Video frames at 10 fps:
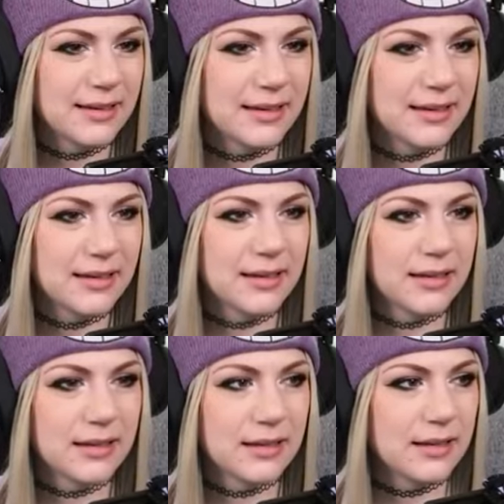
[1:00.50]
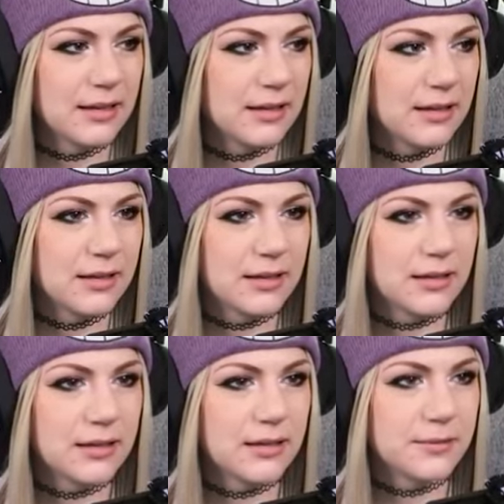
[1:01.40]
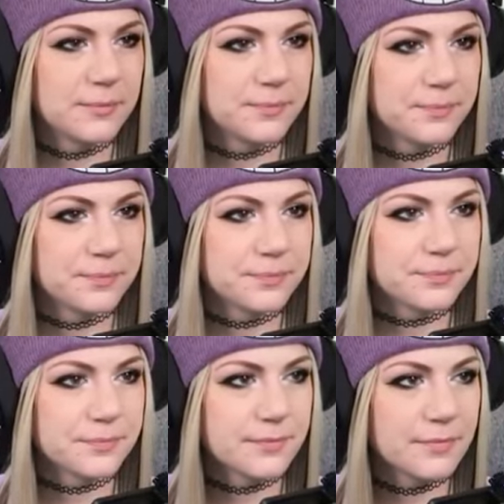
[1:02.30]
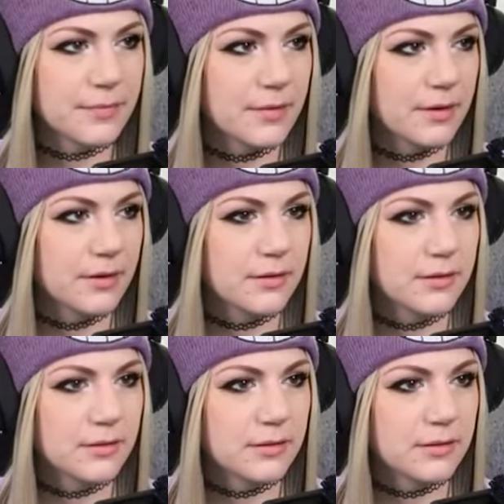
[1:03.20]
Nobody speaks.